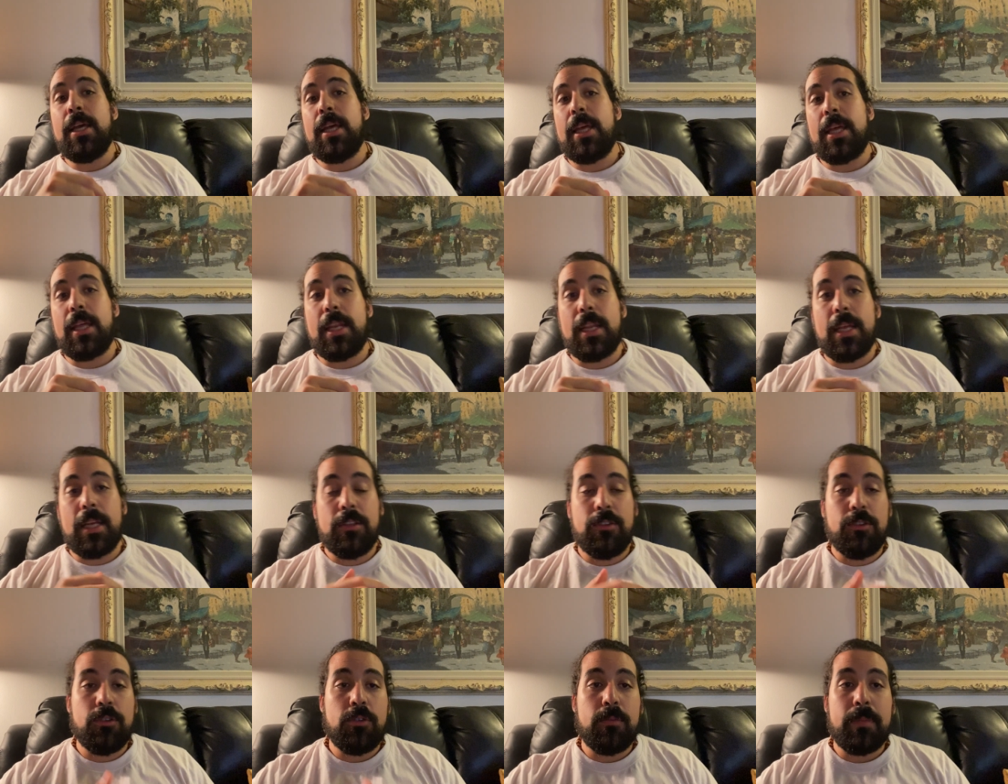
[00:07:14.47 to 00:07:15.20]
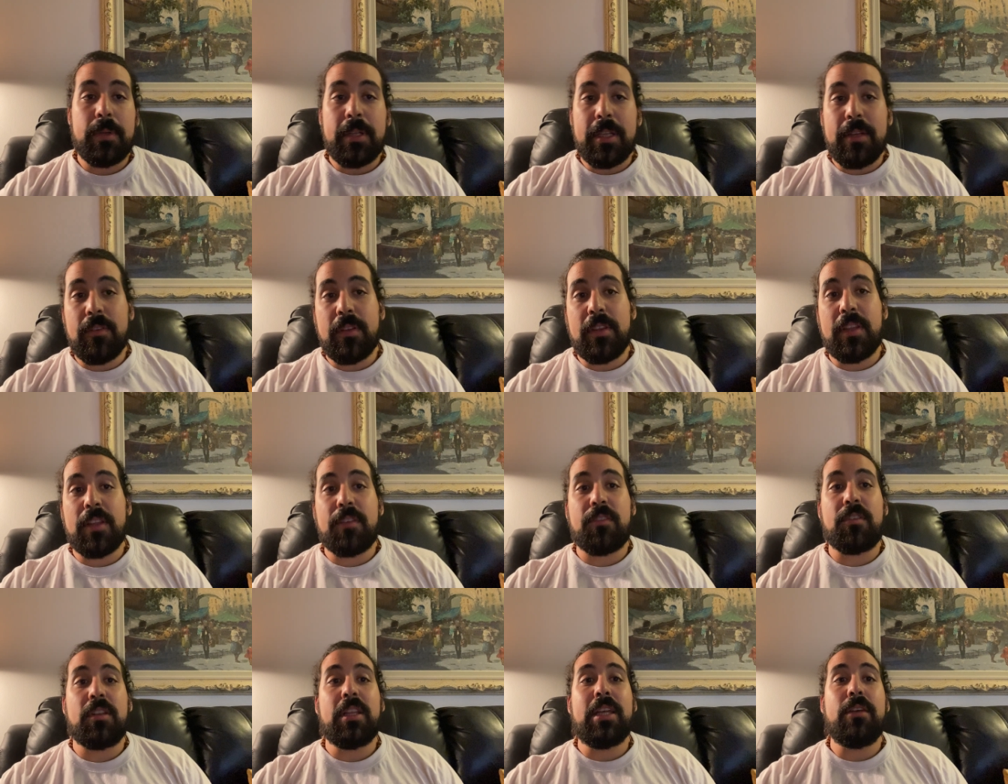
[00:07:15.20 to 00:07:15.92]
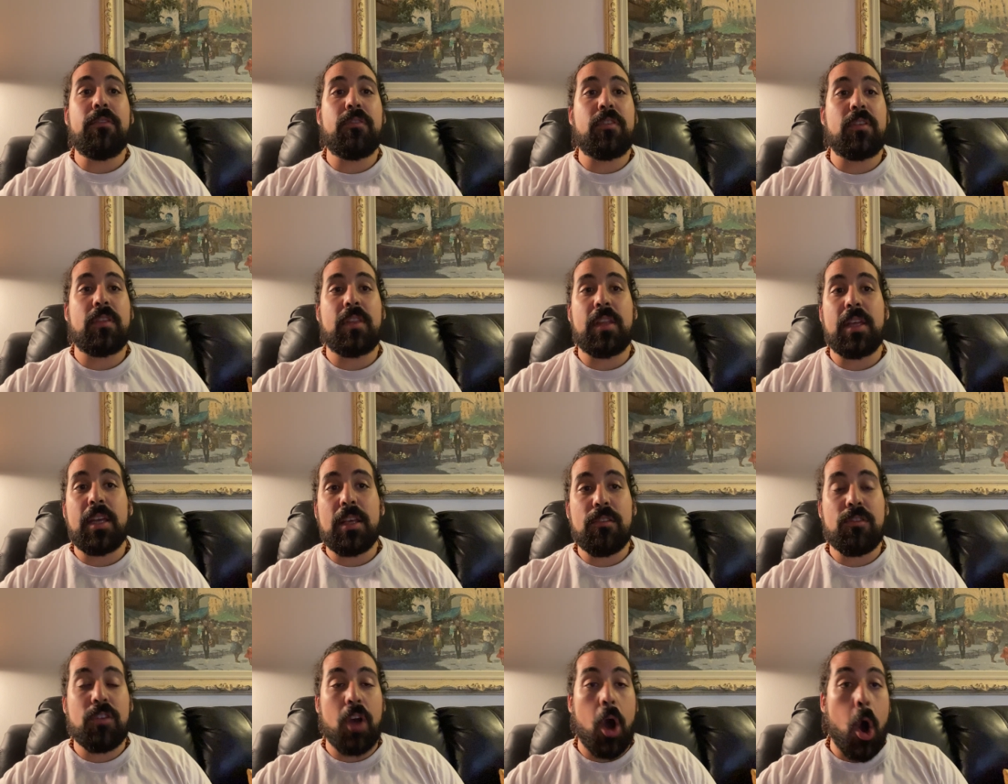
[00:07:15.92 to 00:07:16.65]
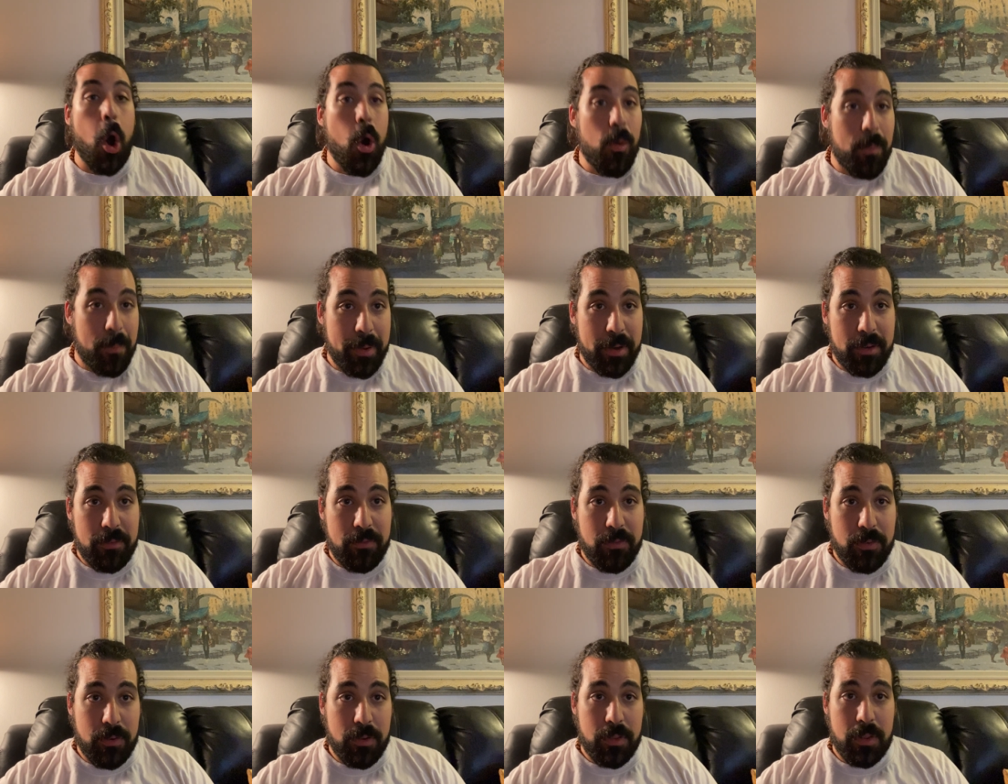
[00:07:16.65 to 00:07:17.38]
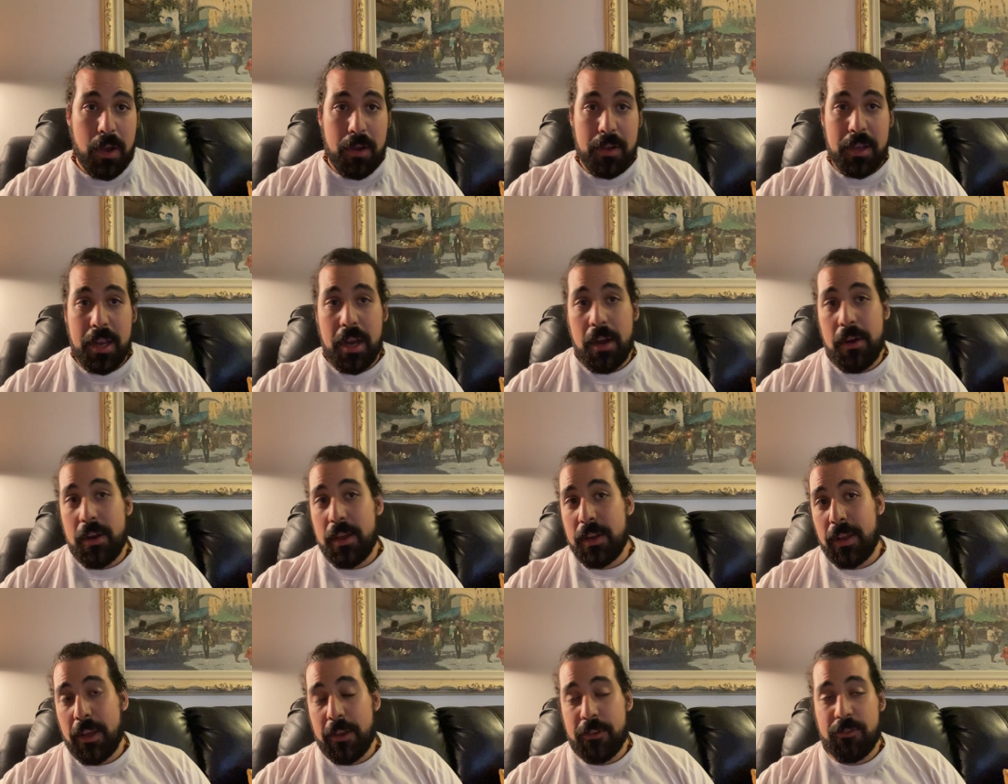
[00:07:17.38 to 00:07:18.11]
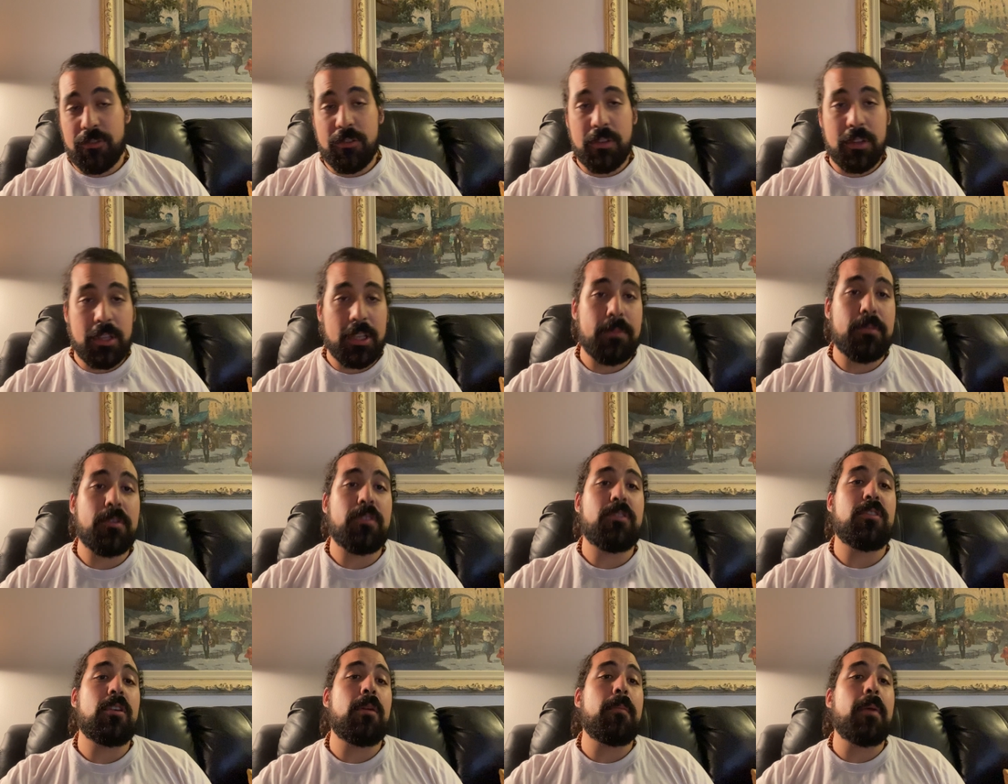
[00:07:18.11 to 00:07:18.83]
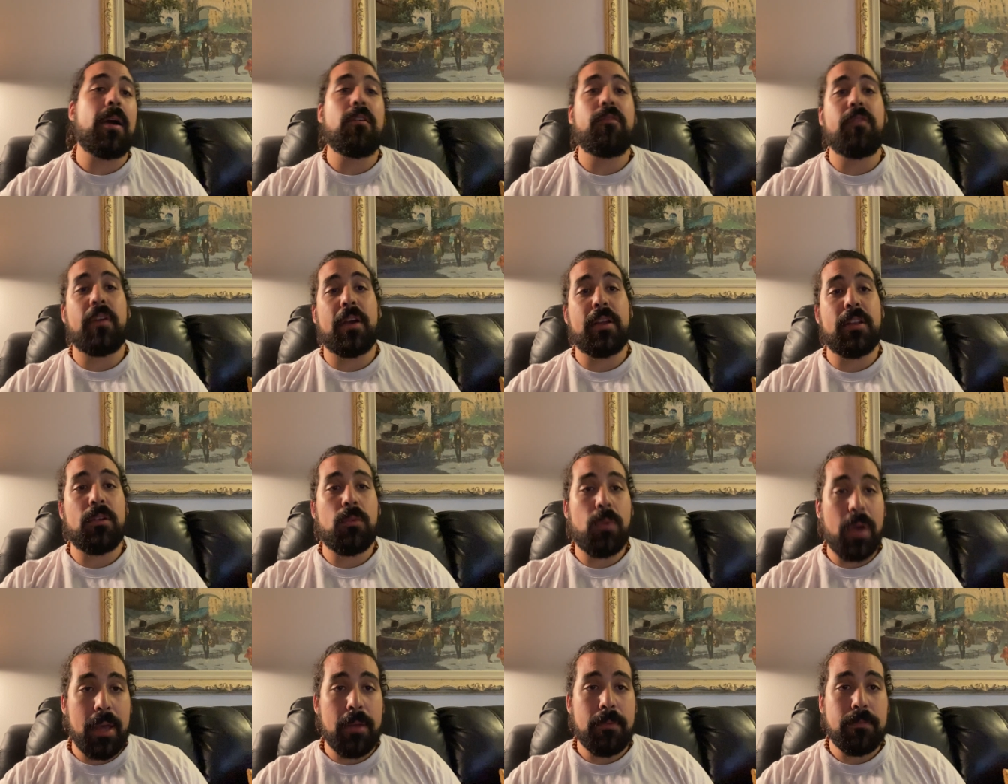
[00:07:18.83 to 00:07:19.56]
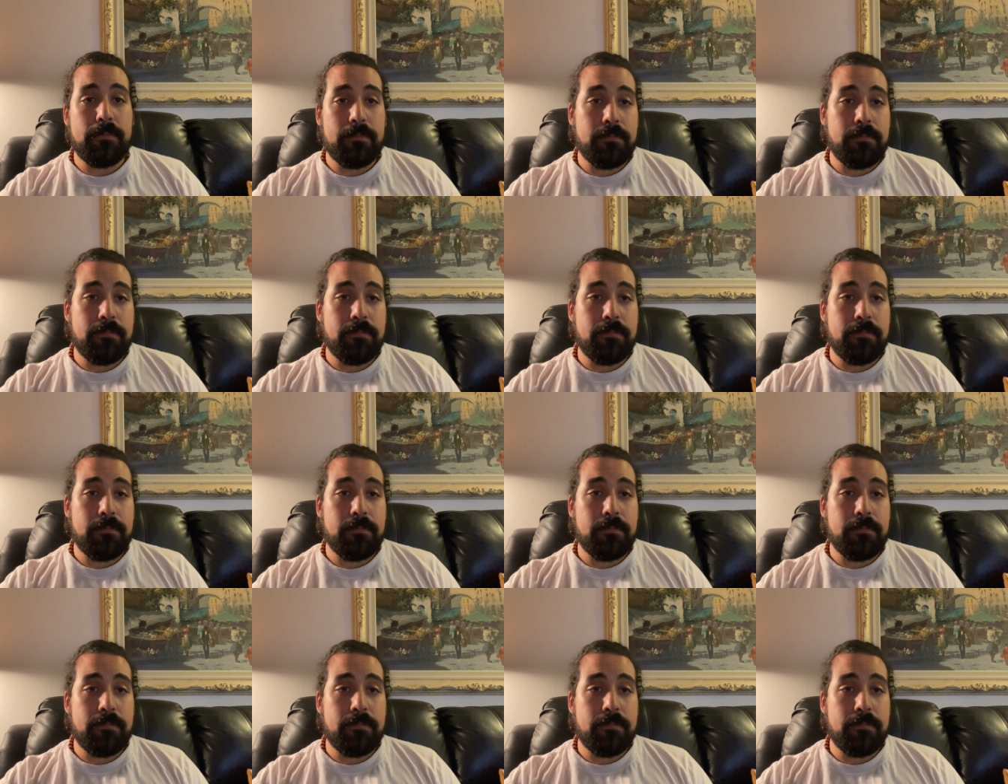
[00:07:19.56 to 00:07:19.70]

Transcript: And I do believe that this leaves things open for the Hungarian national team to somehow find a way.